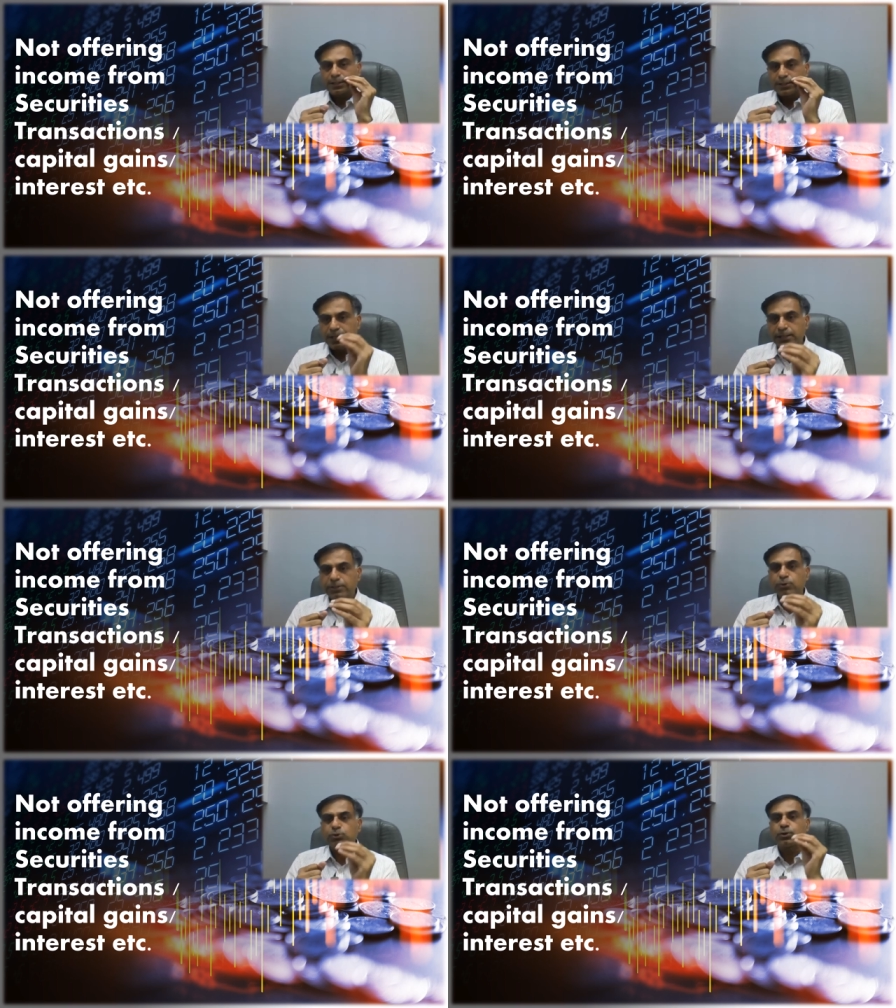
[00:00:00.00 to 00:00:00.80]
then
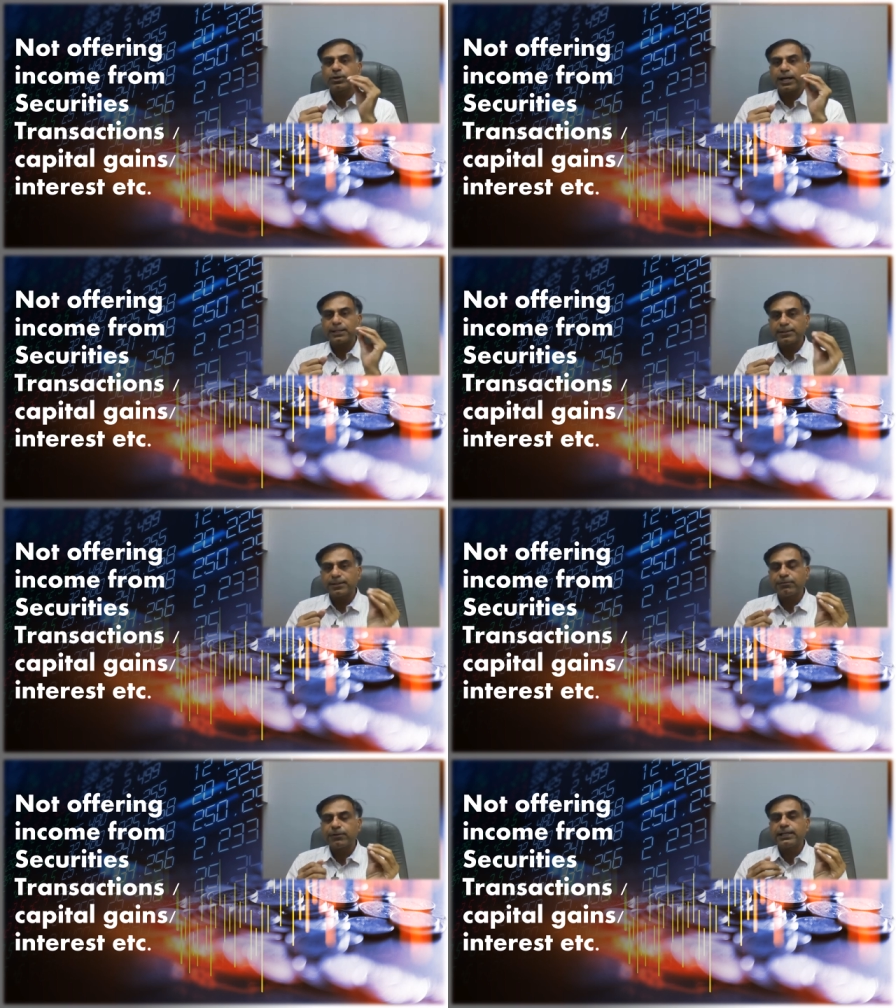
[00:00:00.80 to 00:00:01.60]
you should rather
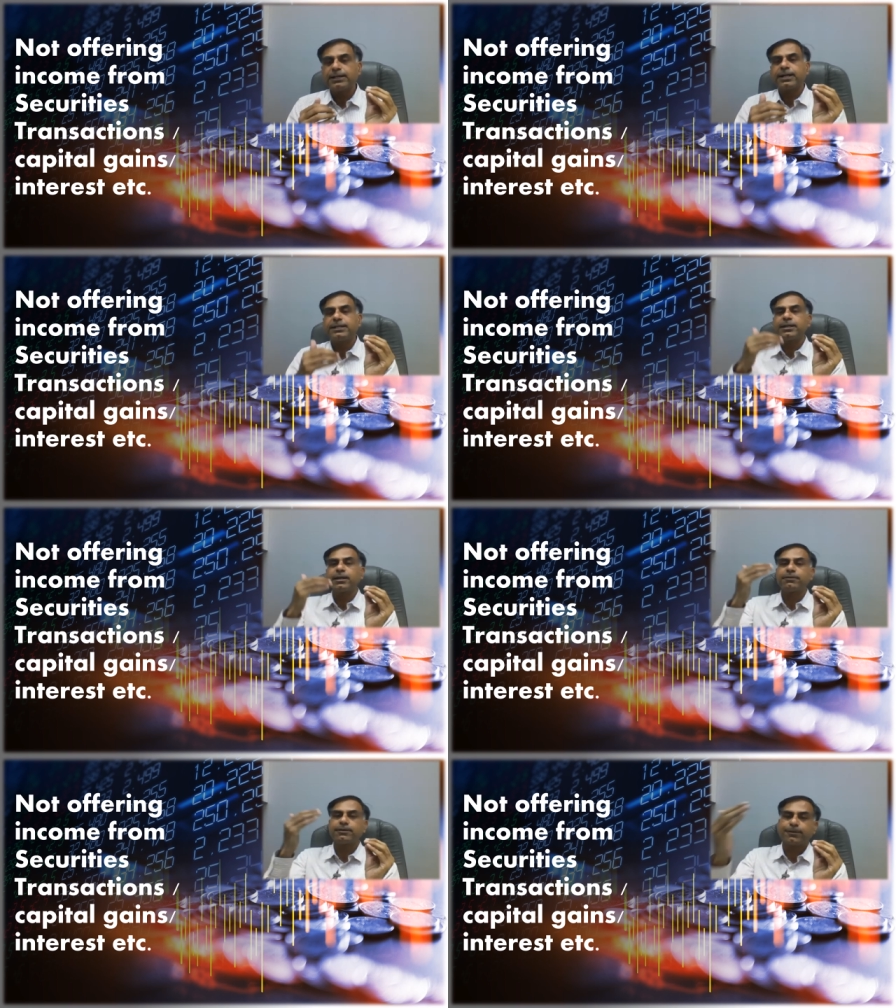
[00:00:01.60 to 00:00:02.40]
than filing
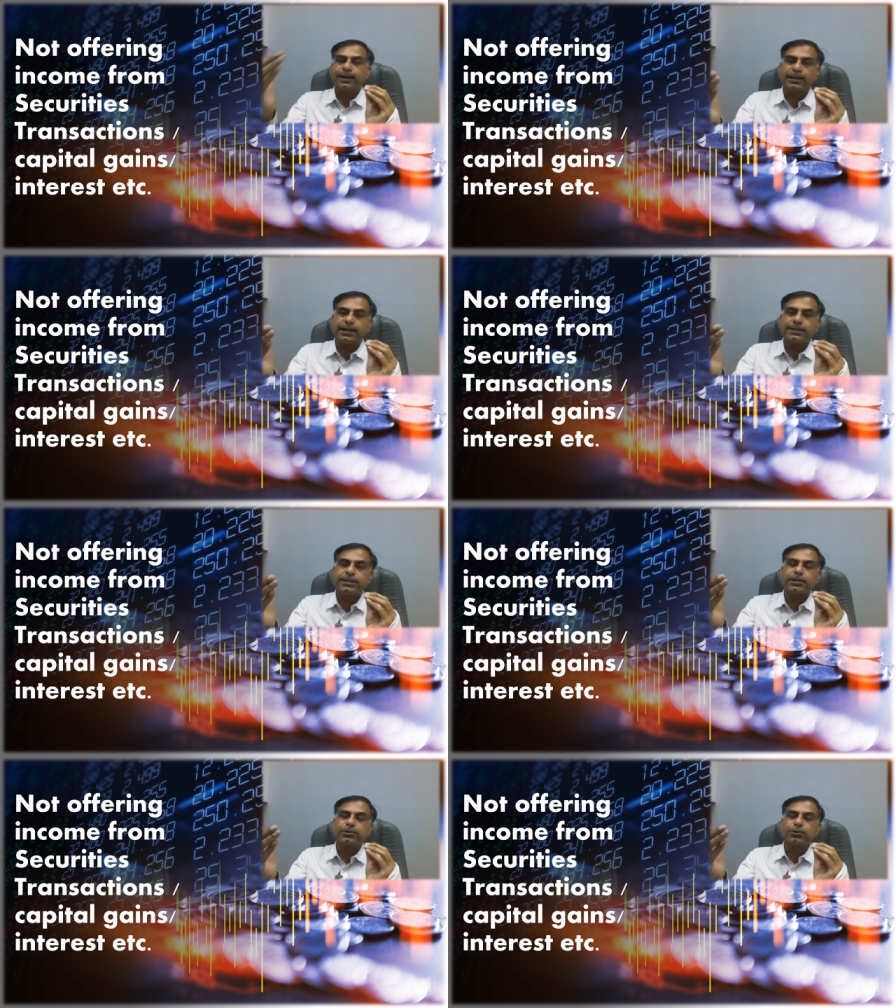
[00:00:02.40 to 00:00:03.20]
ITR 1, file
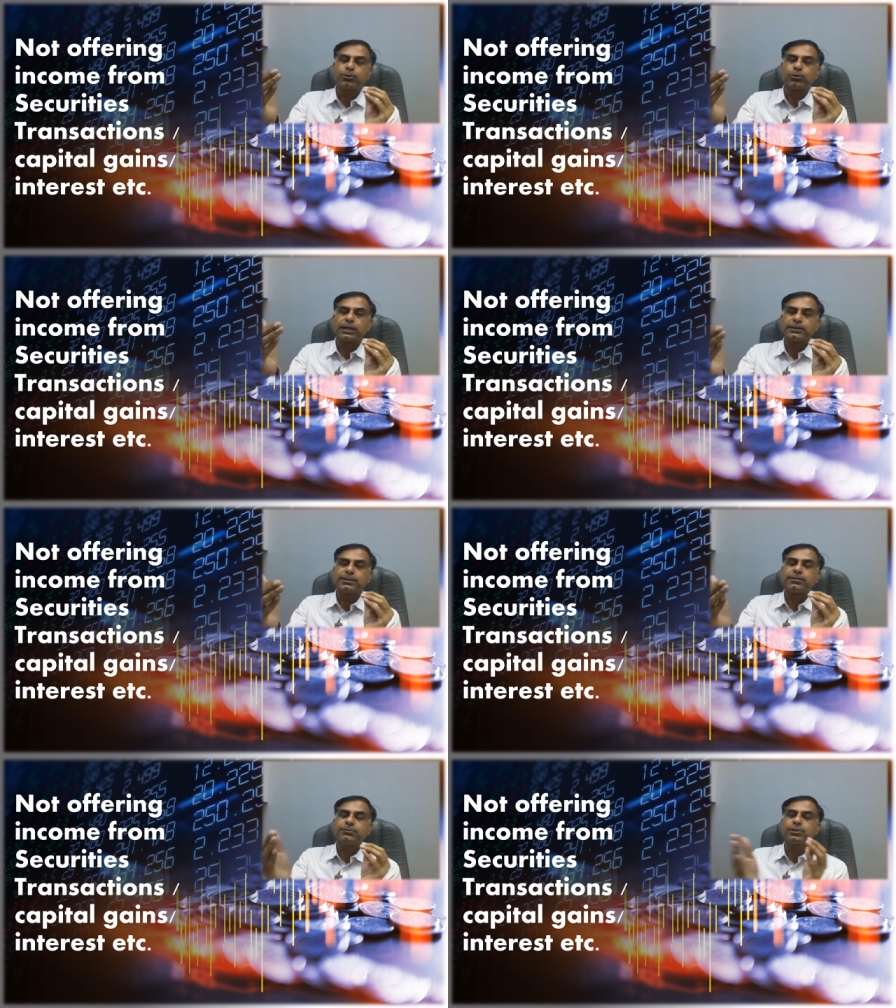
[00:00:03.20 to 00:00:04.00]
ITR 2 as an
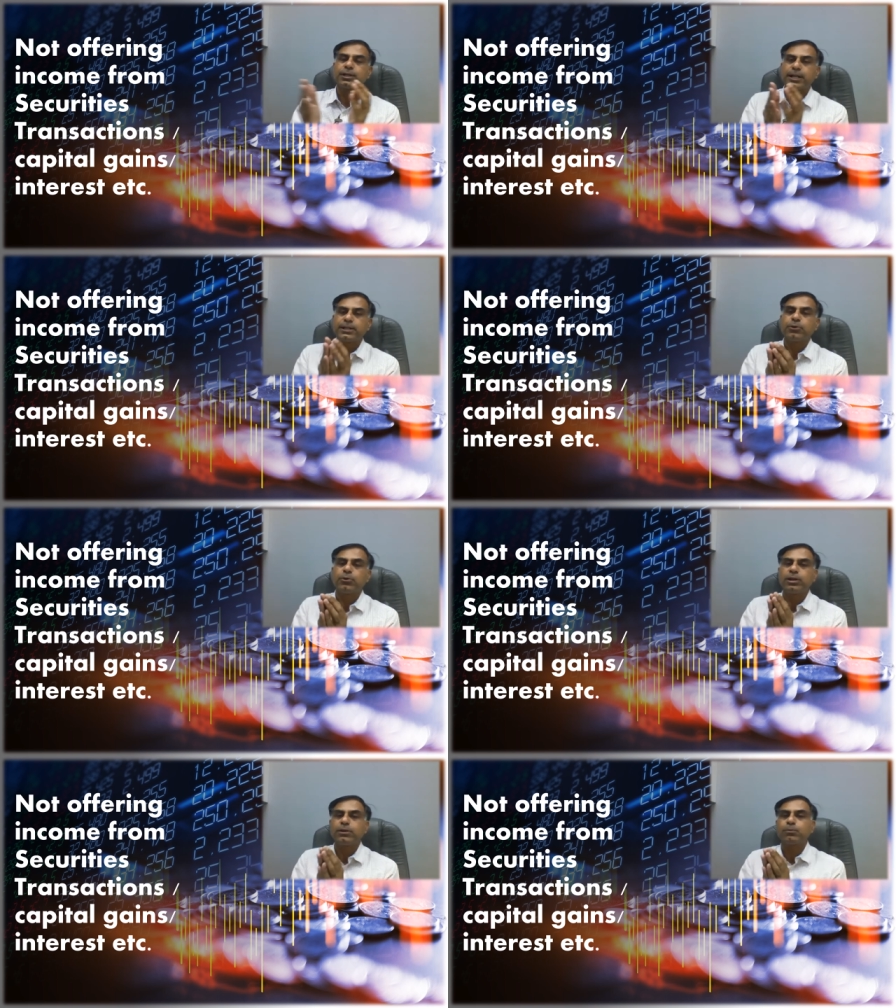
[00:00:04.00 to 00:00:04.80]
individual and
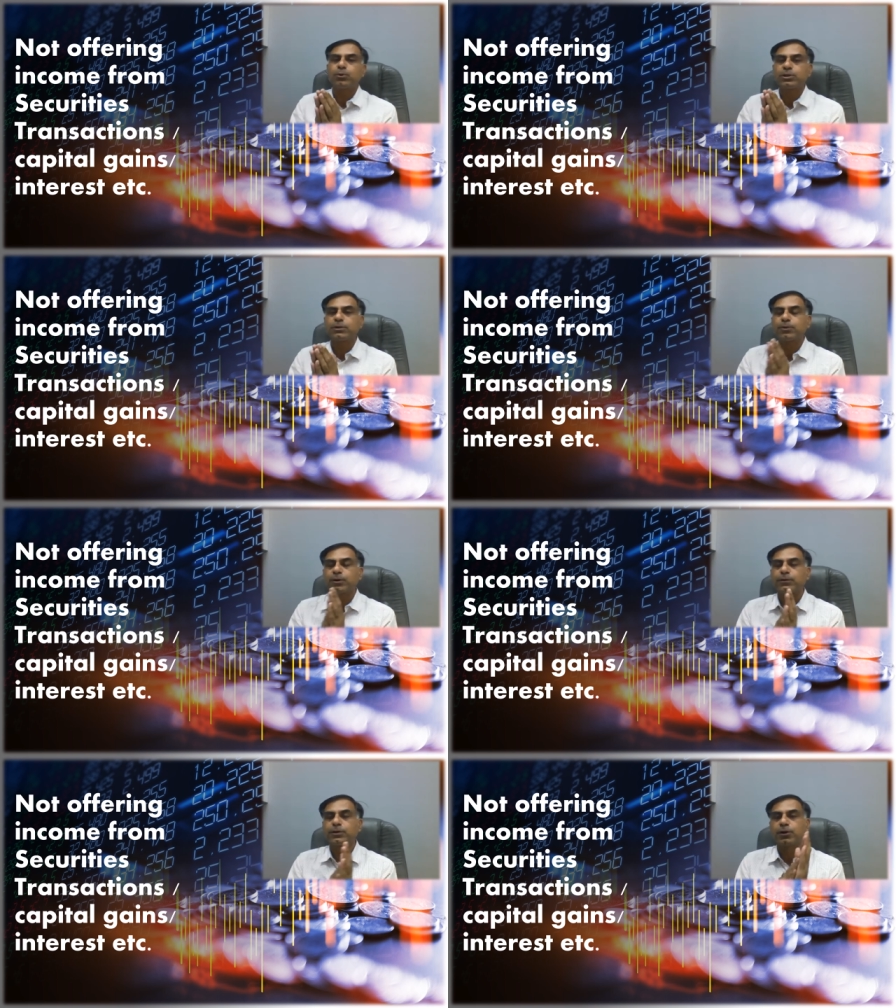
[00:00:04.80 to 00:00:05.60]
duly report the
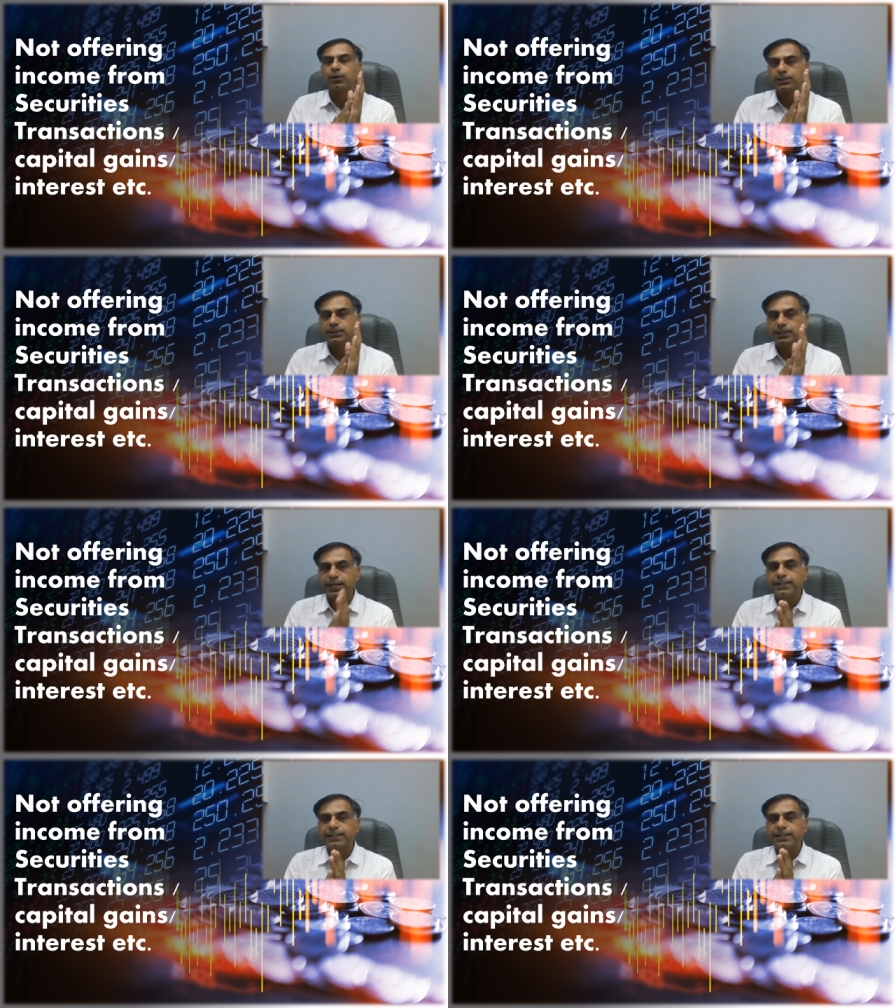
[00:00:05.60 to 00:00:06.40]
profit or loss in the
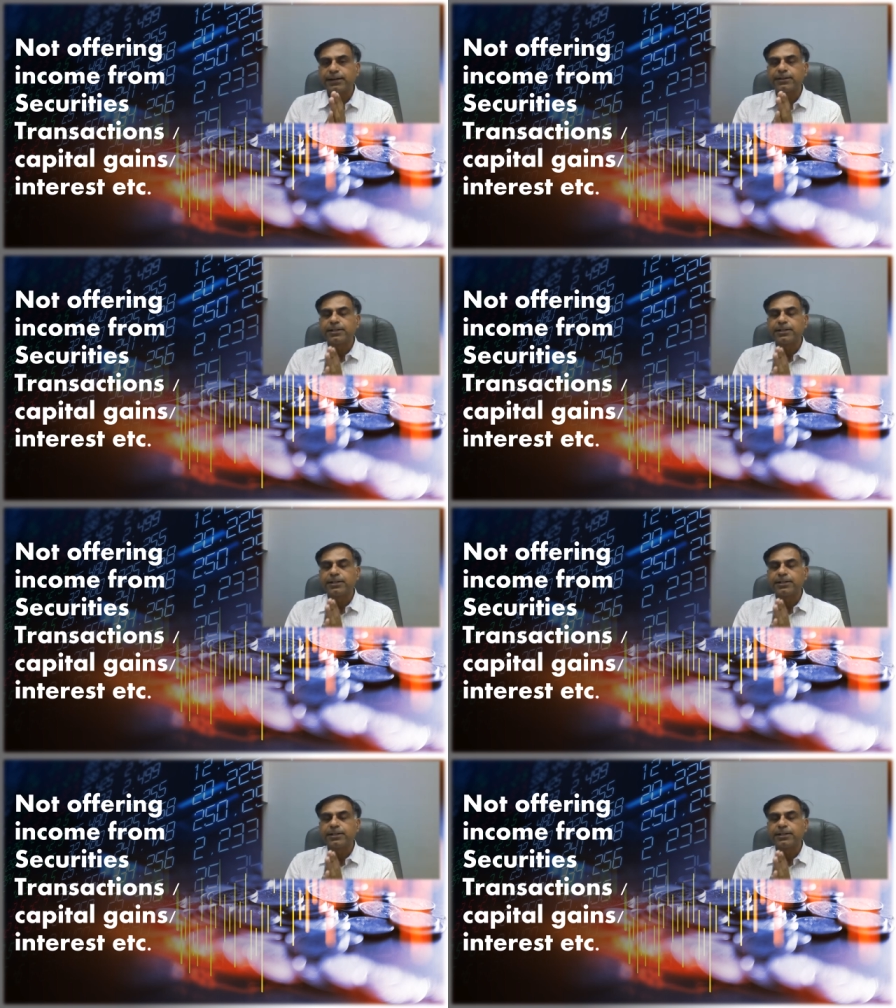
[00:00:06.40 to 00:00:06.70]
ITR.